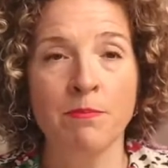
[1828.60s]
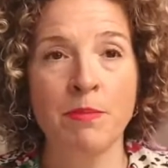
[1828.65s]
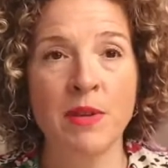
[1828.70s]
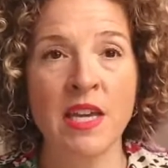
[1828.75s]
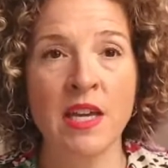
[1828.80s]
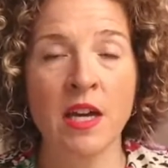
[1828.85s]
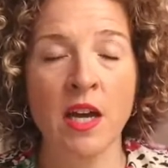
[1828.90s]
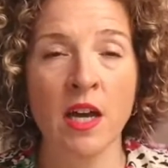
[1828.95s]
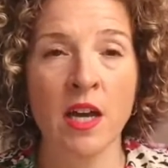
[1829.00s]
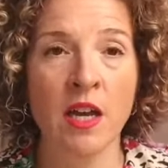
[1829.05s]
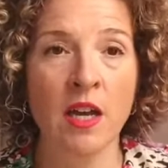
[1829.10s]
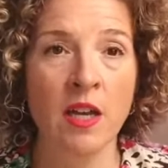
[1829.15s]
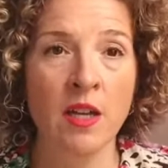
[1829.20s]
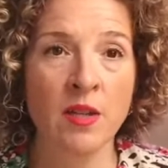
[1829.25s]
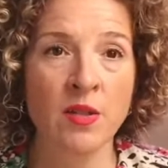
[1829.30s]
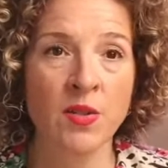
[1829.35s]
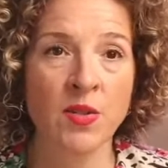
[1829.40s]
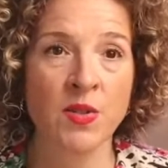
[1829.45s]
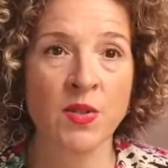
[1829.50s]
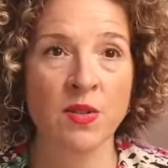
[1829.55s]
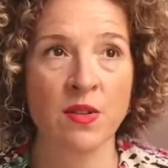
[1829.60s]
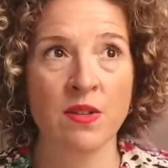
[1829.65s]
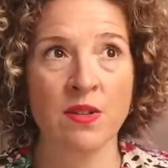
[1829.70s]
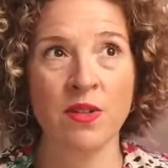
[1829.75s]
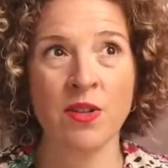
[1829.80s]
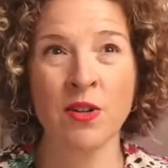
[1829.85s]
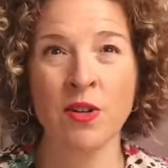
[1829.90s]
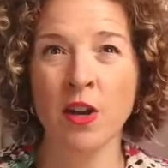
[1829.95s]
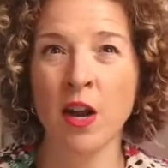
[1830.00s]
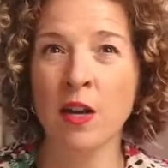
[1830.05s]
because
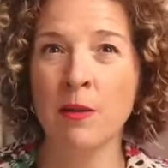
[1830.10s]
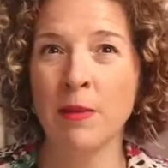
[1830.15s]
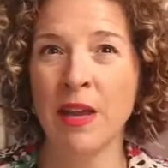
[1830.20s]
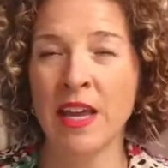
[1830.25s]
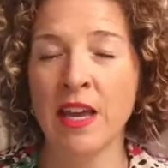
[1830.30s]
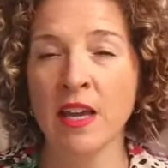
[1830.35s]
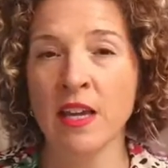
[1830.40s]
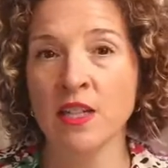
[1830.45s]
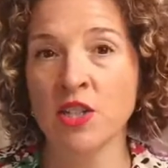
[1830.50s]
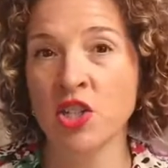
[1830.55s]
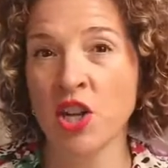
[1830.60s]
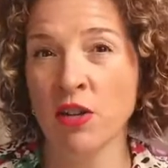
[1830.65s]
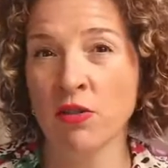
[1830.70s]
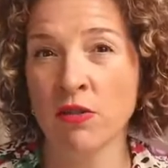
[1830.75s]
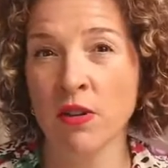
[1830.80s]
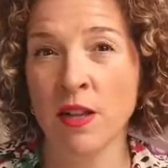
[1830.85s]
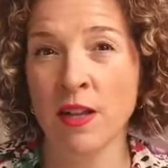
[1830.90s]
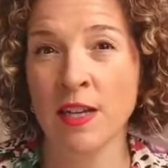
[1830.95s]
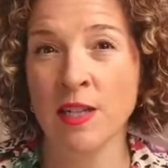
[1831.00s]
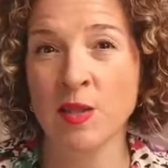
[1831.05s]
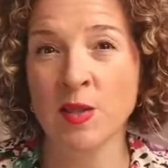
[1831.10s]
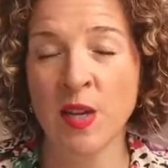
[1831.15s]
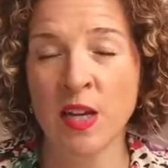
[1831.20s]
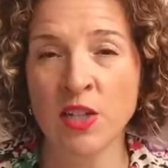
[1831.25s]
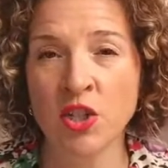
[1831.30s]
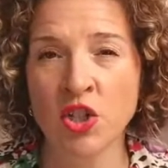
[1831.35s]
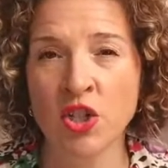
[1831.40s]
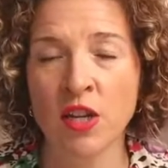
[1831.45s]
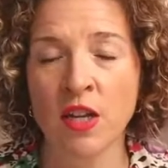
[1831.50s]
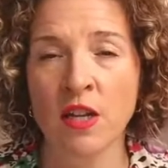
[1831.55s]
you're kind of making a
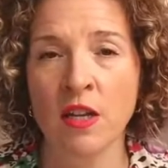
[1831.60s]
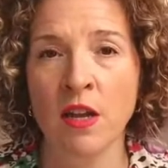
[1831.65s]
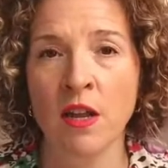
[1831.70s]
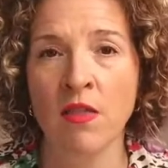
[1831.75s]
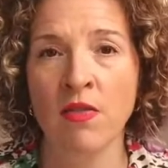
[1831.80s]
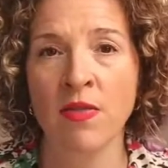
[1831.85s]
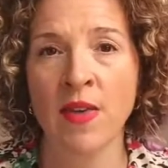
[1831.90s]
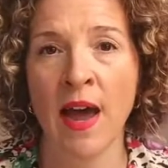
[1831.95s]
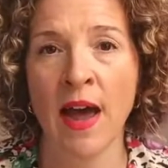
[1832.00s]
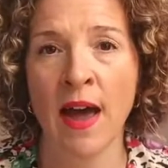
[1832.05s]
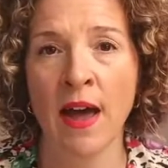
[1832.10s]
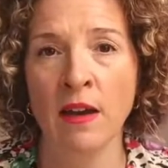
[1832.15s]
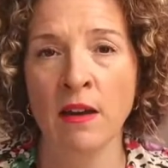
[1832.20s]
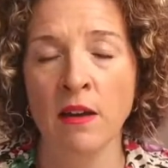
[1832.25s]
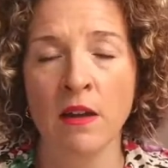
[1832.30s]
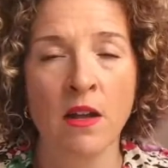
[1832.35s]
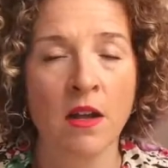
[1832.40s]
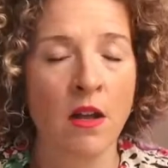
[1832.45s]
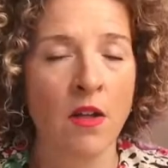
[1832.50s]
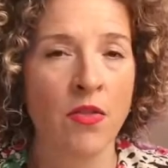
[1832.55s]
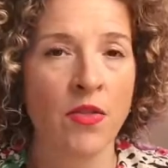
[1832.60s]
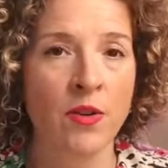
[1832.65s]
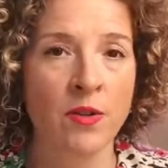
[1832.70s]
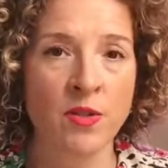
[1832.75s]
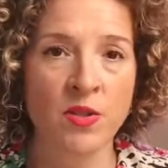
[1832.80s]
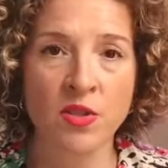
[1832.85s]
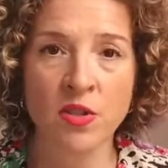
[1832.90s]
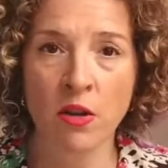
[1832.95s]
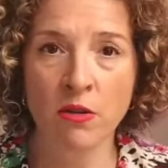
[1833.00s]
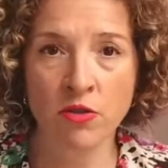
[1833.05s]
generalization that
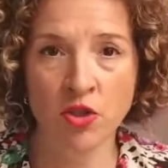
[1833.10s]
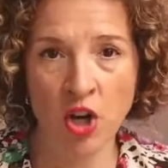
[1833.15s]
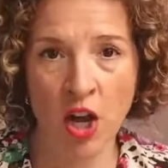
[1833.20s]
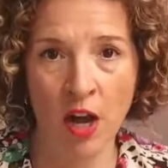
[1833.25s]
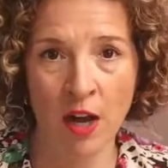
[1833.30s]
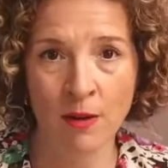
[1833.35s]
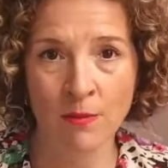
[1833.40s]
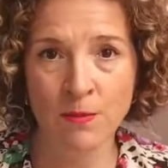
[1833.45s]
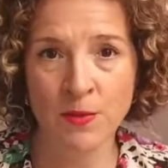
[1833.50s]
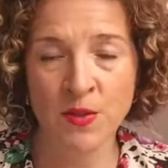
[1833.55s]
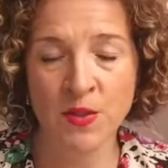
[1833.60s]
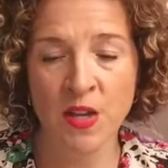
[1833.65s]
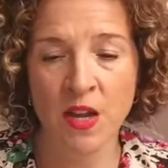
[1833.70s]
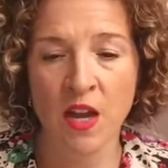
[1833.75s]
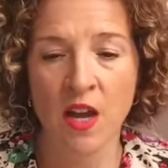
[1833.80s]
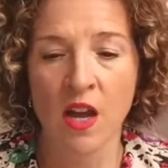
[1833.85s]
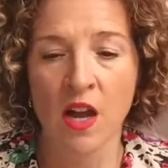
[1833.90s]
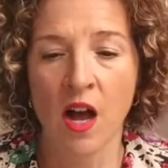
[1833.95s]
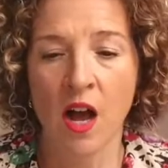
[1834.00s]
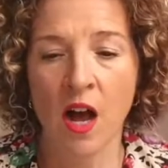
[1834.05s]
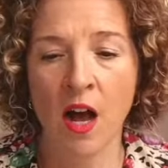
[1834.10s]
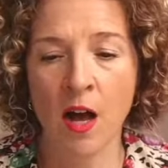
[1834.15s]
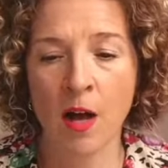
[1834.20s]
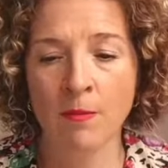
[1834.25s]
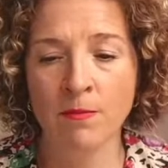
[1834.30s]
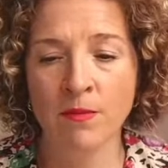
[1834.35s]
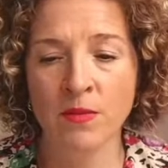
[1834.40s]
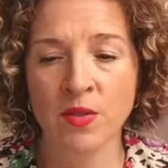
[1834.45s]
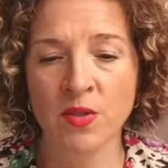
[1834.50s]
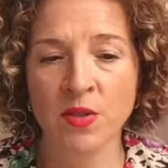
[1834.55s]
there's no jobs.
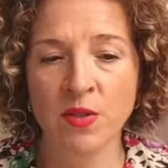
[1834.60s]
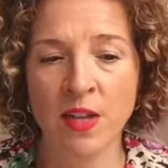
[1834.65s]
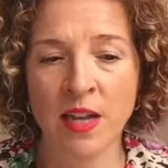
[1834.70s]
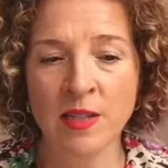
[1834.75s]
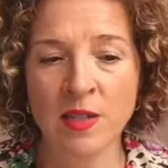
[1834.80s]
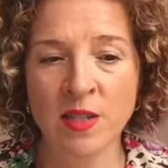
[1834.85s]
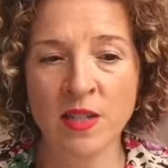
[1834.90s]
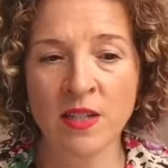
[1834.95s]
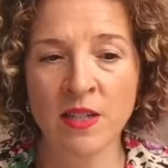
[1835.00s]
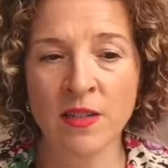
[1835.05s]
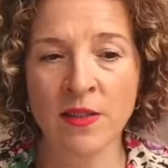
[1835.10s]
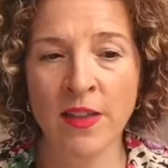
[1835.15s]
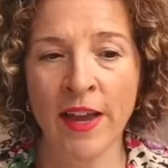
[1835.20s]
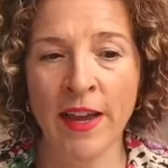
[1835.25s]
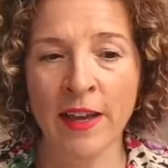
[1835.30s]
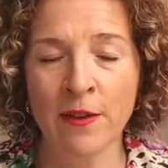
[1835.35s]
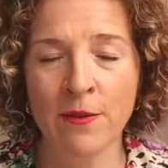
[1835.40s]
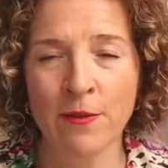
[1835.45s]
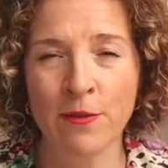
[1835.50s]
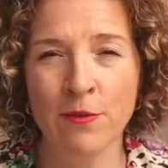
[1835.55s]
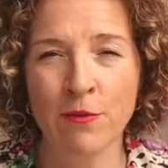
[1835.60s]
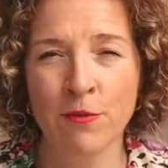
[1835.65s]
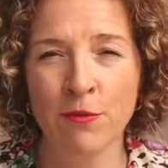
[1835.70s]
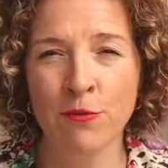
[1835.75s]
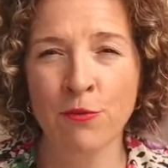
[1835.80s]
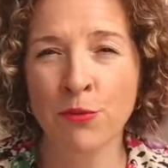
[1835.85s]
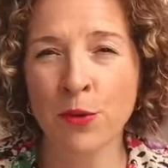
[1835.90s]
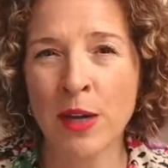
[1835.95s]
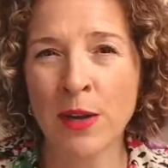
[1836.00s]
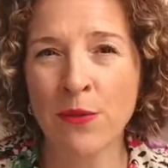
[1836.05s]
Um, so that's going to like
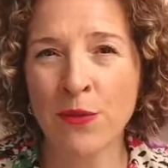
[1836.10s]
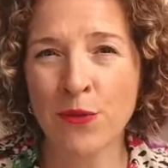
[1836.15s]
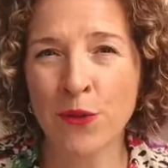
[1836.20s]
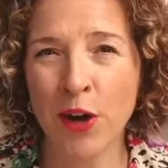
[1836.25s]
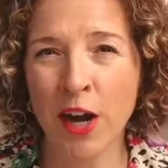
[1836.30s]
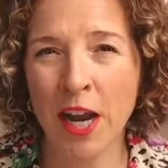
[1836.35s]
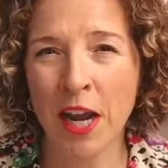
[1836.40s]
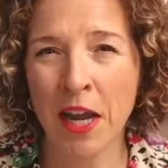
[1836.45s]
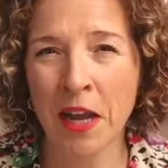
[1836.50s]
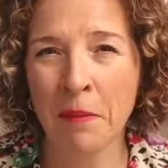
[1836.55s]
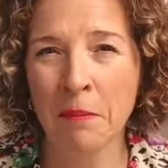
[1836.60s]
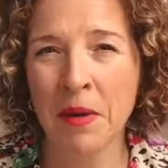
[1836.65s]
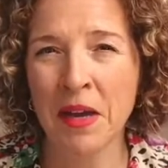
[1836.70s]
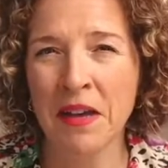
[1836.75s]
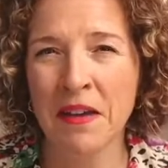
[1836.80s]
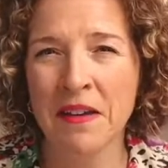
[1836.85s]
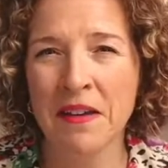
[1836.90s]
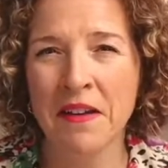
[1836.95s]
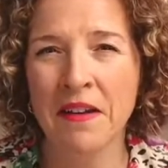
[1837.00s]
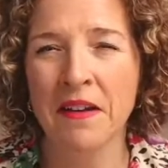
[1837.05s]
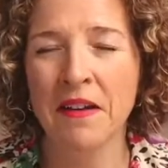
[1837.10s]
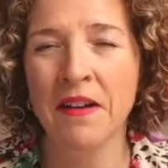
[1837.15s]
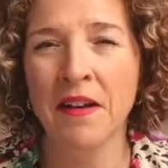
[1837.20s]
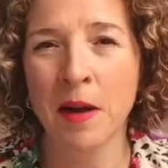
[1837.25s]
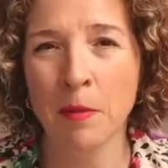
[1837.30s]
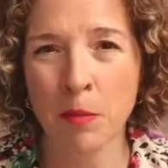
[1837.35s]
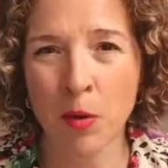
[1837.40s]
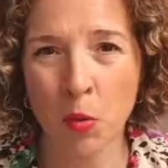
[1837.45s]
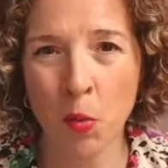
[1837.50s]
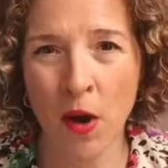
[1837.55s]
reframe
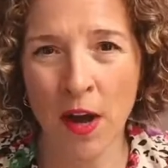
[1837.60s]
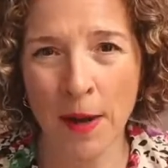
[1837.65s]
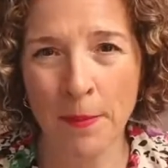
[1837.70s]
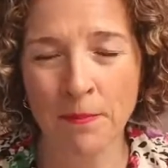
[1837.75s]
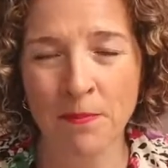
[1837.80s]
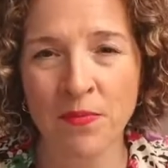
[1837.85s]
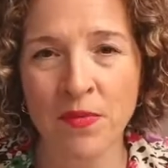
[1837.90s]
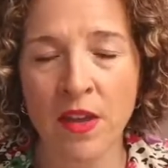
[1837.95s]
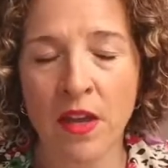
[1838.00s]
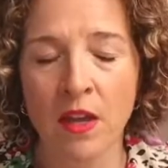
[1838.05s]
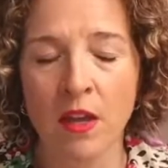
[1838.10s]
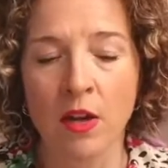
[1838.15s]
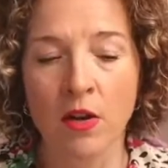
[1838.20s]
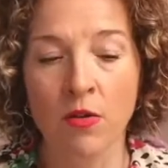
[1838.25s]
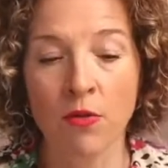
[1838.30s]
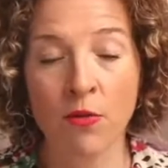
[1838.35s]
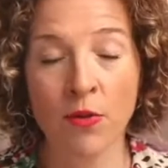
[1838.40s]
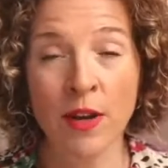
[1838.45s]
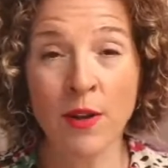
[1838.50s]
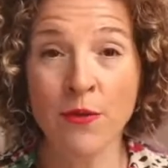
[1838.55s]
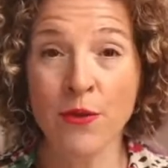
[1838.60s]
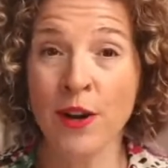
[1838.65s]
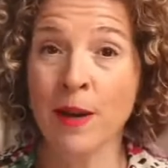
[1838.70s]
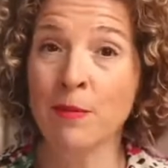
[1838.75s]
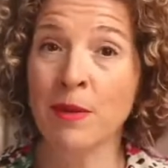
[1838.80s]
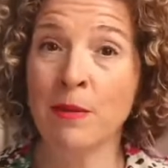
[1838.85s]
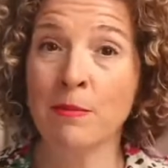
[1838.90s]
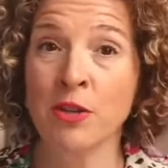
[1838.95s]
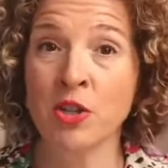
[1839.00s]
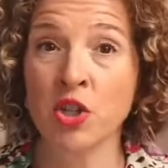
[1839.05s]
number one.
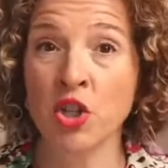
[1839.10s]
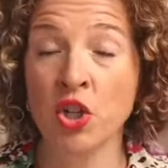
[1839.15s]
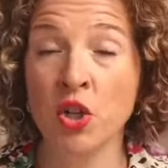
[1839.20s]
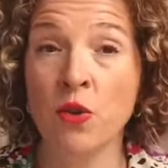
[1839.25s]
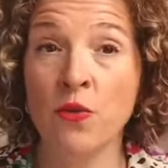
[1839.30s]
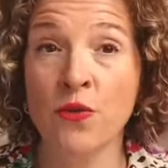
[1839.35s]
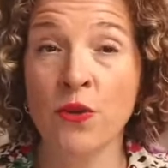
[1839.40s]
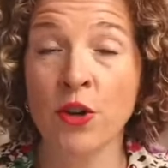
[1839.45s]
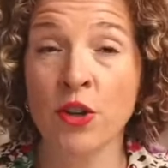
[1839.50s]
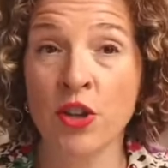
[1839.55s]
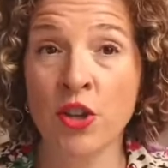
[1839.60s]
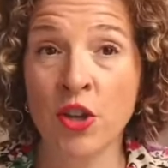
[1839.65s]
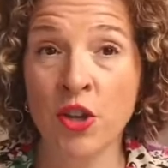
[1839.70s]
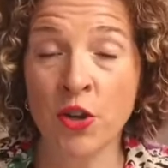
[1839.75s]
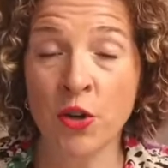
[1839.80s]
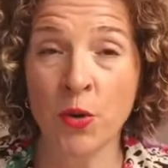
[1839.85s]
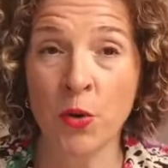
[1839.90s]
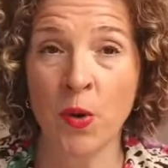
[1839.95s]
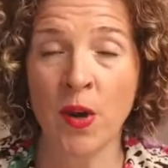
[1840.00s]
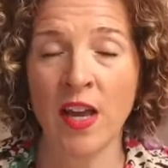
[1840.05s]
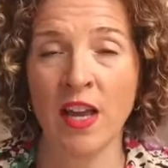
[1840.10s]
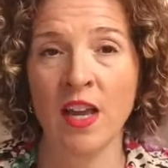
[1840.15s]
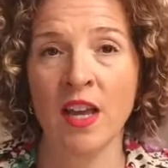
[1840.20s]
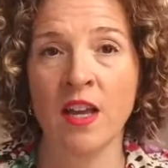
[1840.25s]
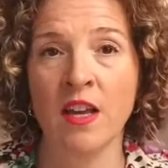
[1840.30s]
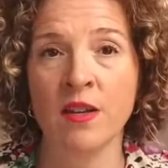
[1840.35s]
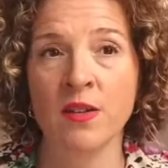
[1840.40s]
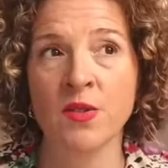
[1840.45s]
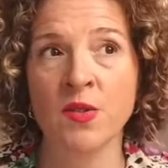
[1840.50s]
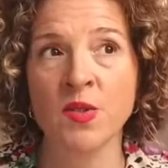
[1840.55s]
Reframe number two for you
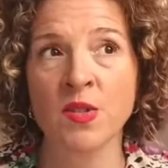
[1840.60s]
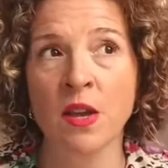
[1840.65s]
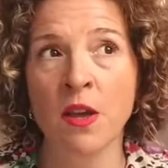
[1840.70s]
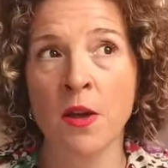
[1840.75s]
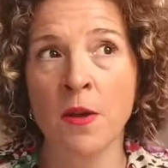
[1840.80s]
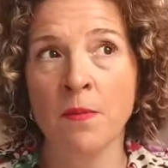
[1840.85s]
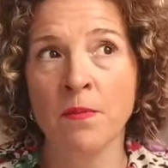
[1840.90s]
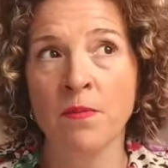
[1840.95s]
is